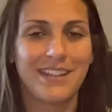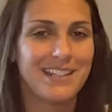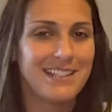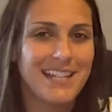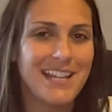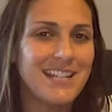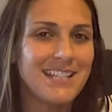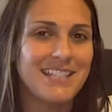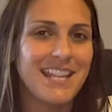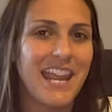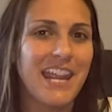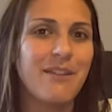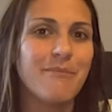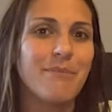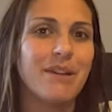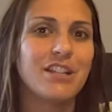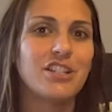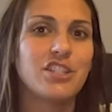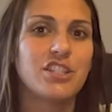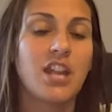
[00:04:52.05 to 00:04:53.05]
It didn't take
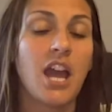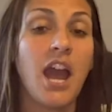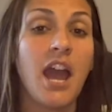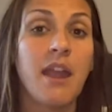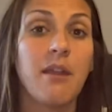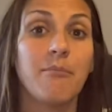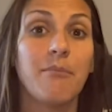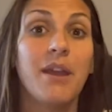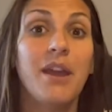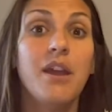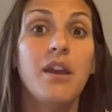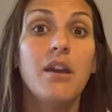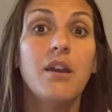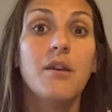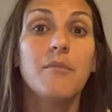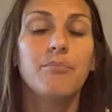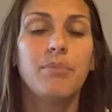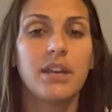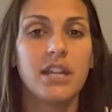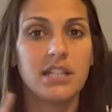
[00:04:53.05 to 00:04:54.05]
much time,
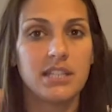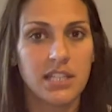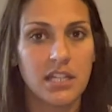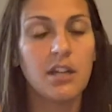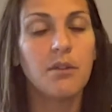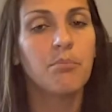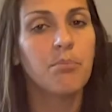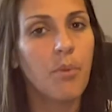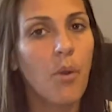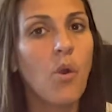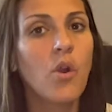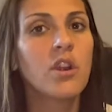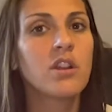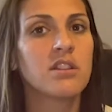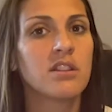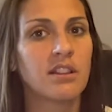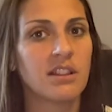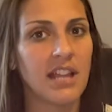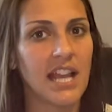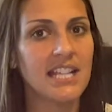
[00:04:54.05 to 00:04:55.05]
but it's an
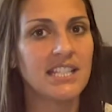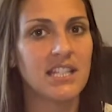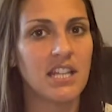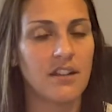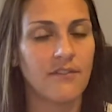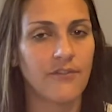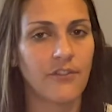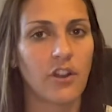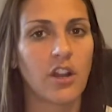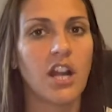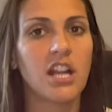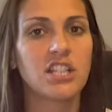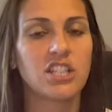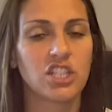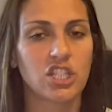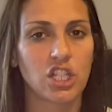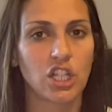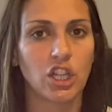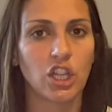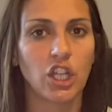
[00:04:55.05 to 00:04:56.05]
important lesson for
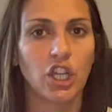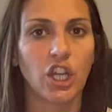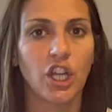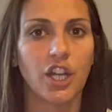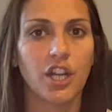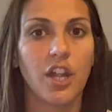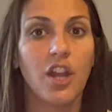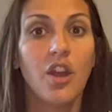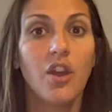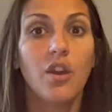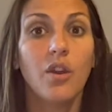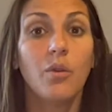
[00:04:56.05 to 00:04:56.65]
us to learn.